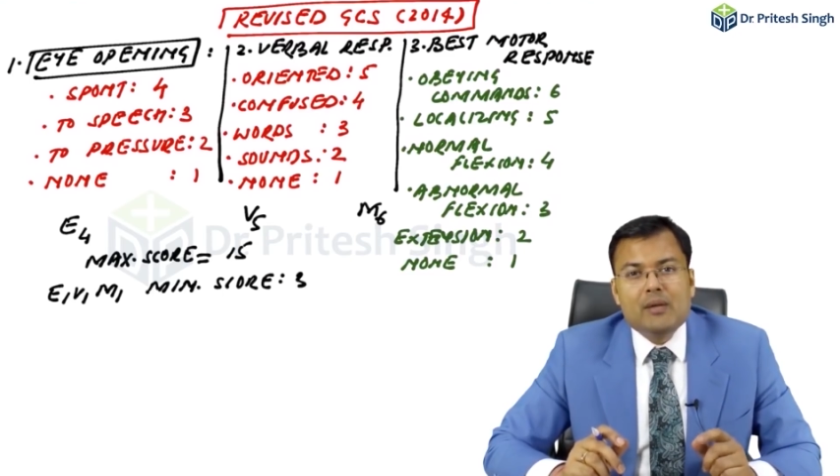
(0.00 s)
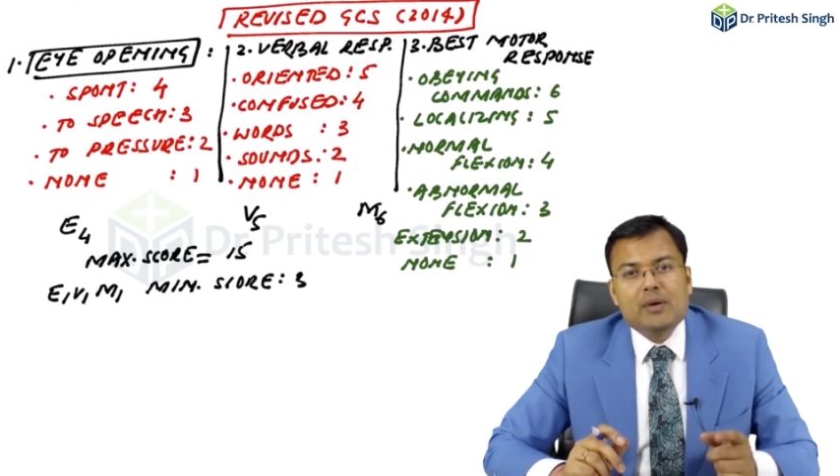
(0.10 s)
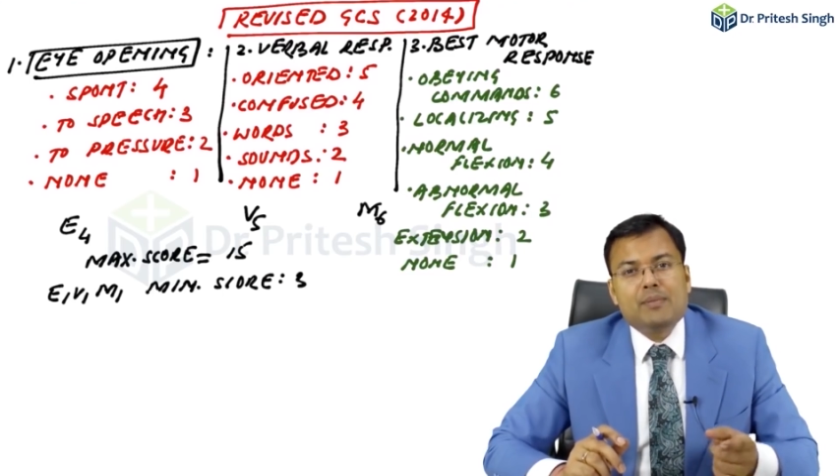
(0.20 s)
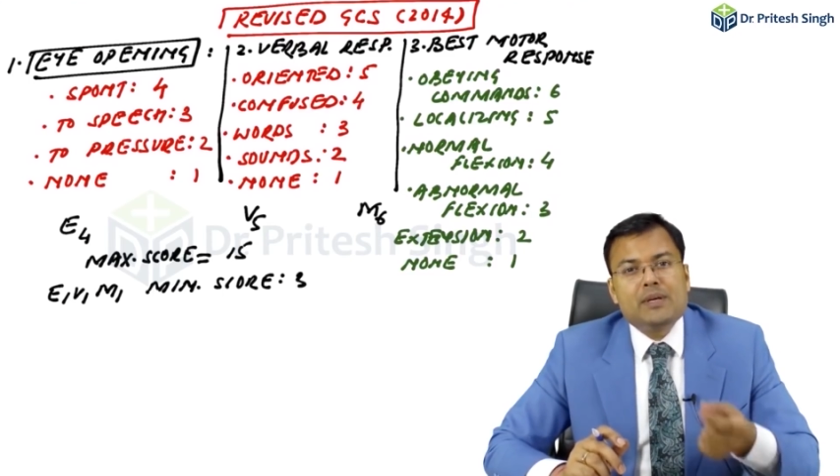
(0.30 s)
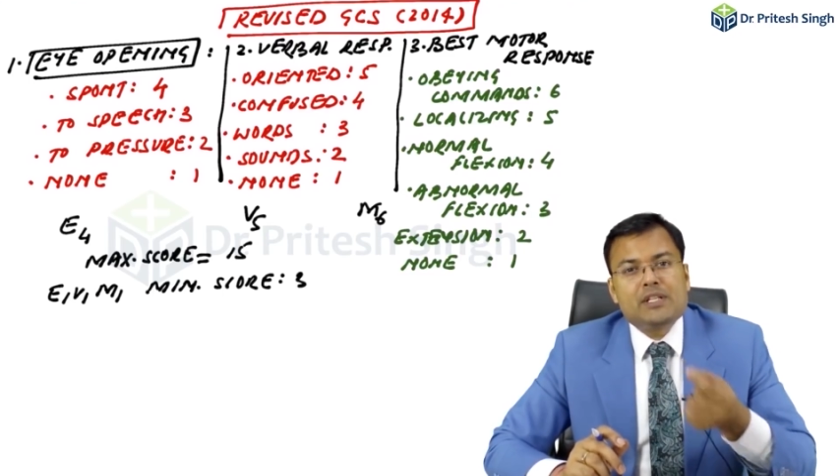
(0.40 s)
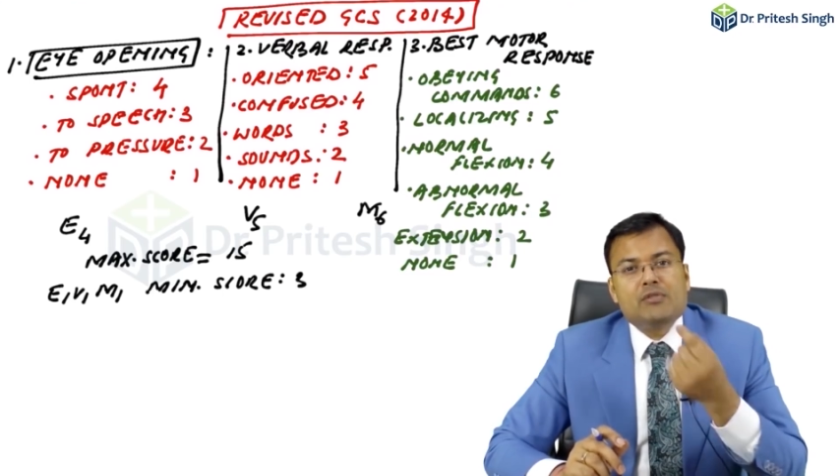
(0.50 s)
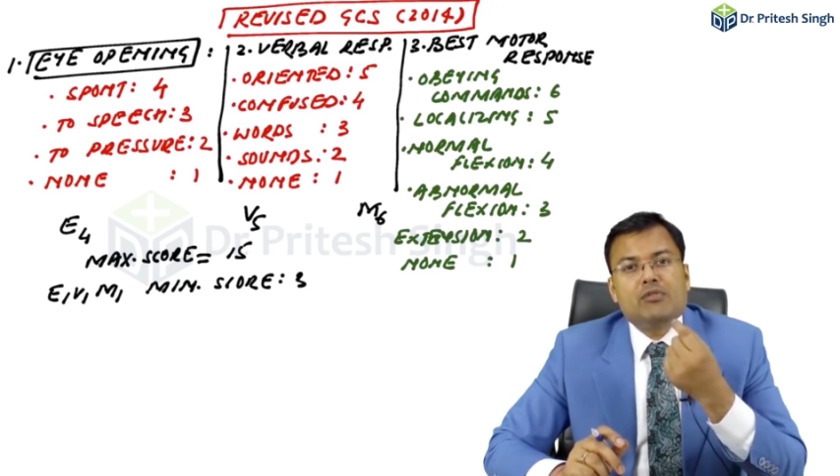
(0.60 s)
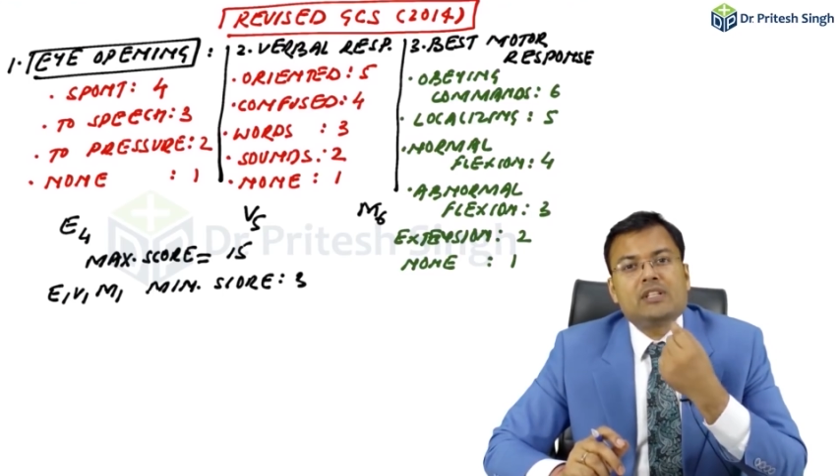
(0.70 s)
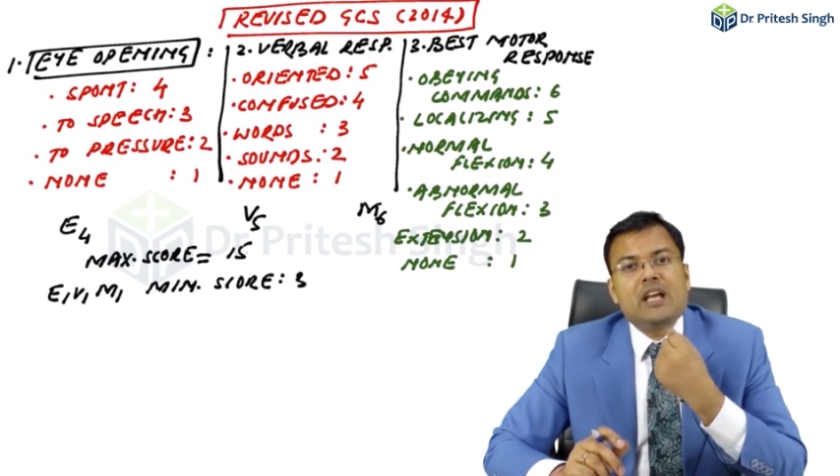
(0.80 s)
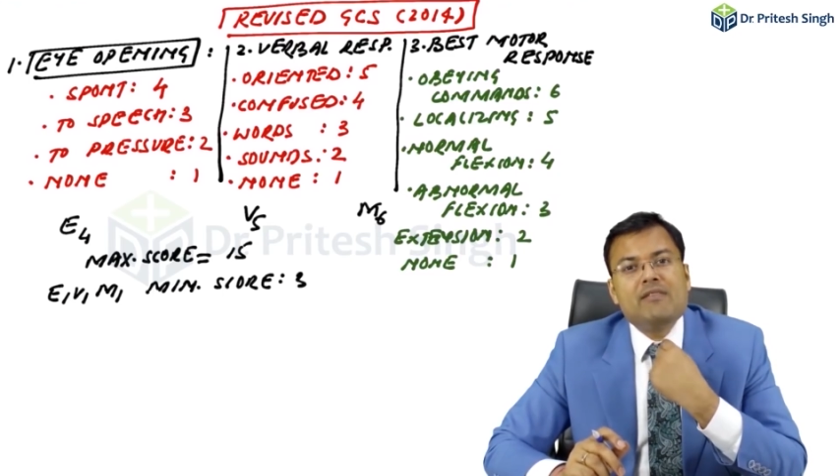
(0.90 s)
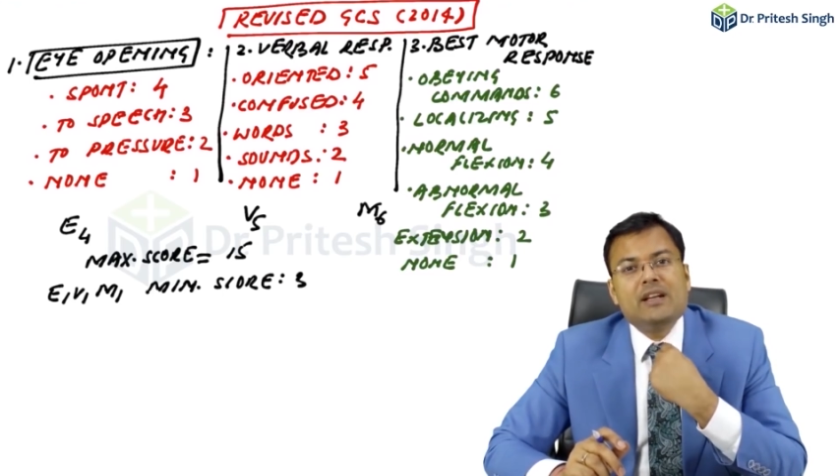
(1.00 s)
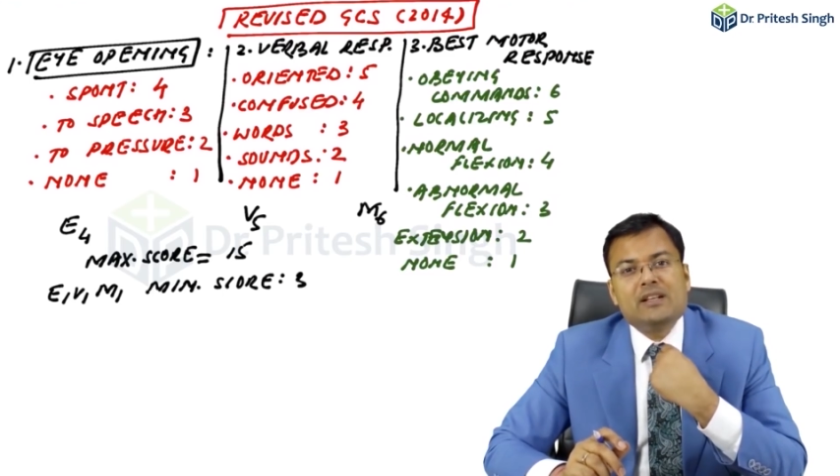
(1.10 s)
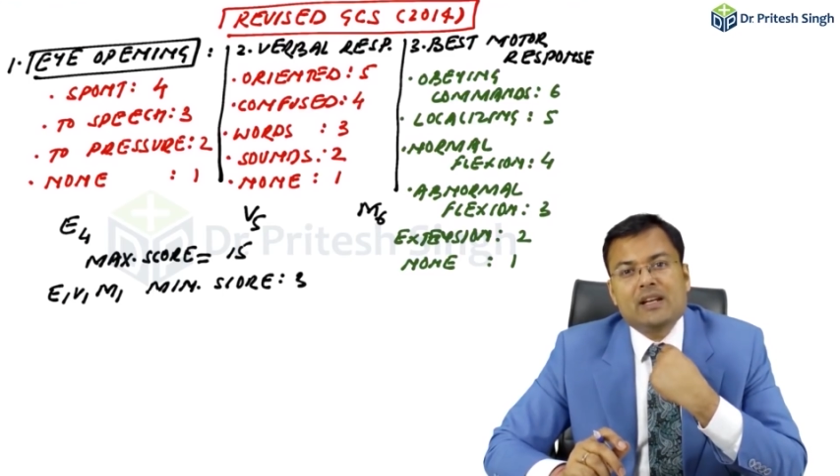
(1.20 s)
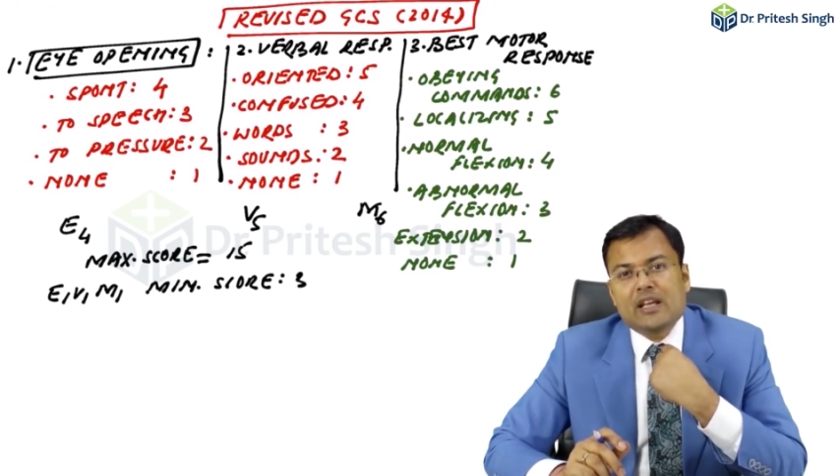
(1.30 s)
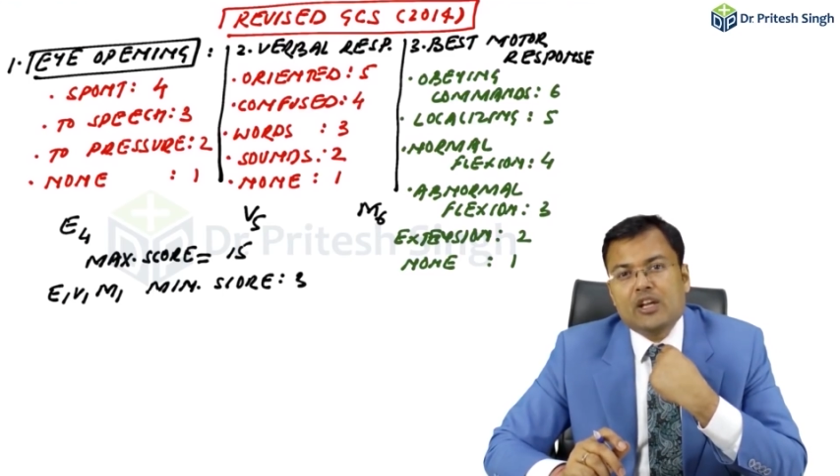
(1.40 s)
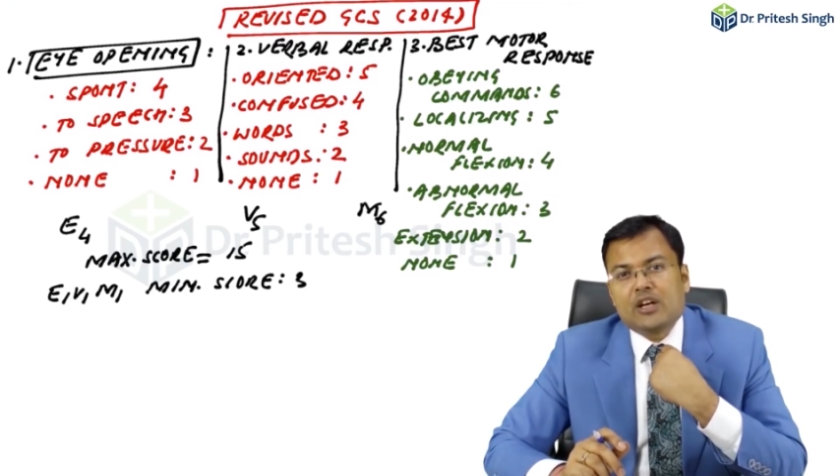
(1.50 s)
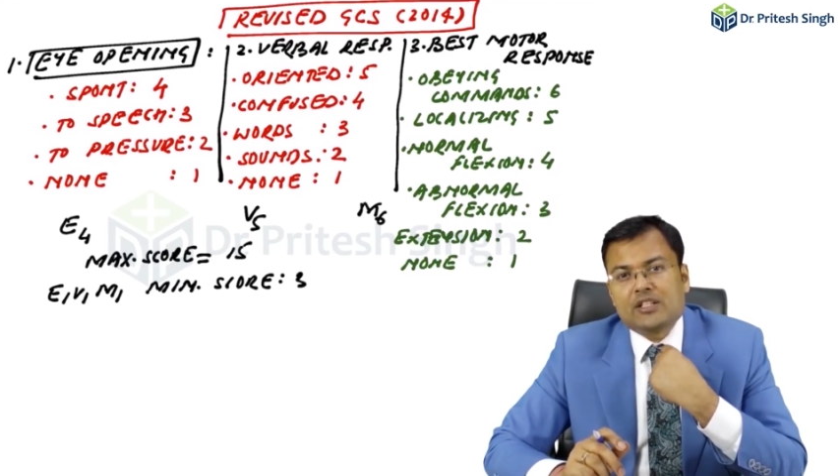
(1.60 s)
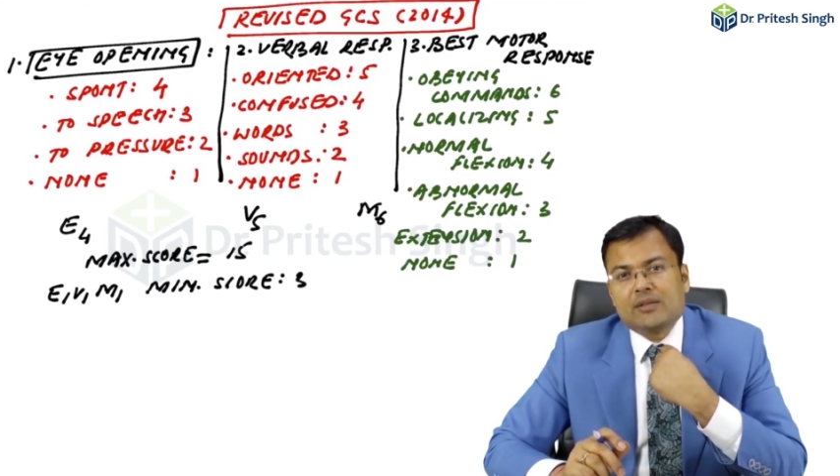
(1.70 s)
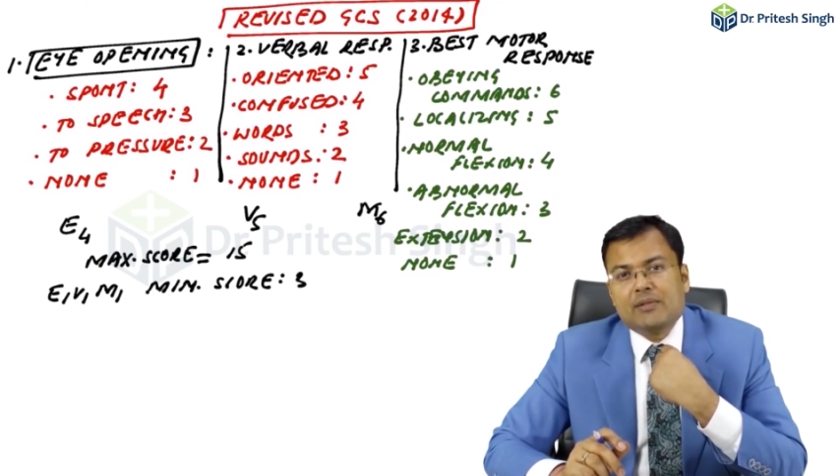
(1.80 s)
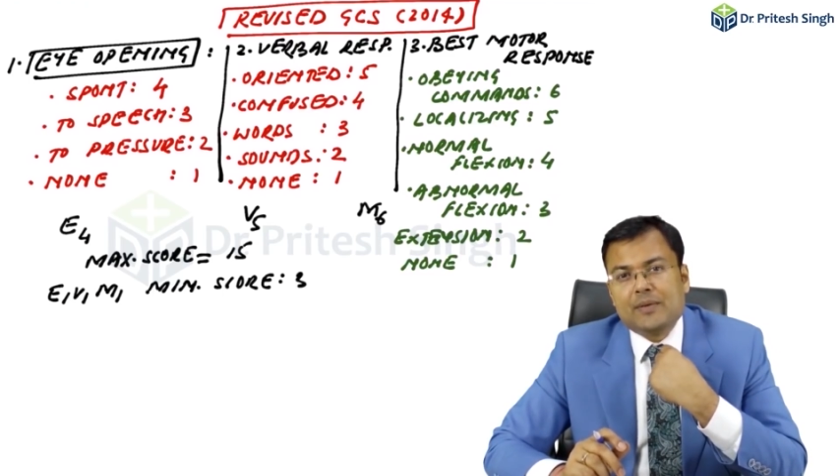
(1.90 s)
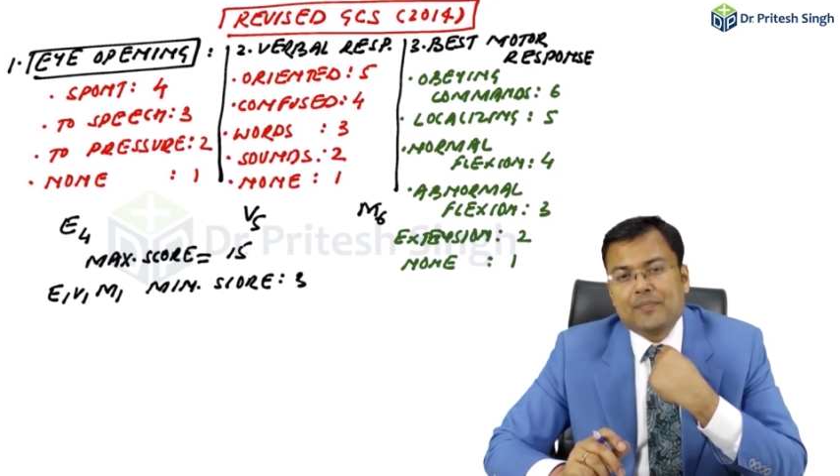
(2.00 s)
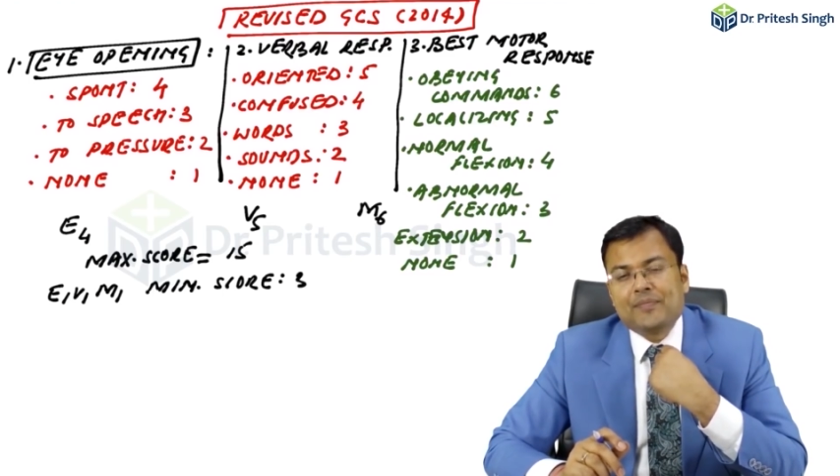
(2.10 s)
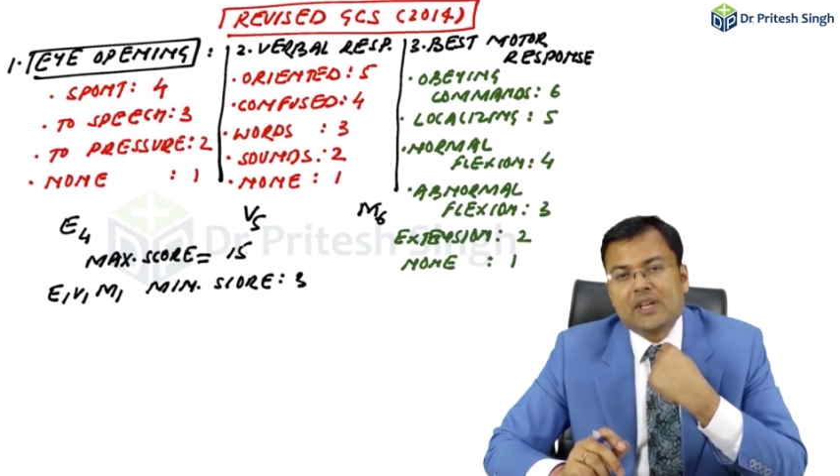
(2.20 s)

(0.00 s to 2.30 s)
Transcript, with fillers: but patient was having tracheostomy.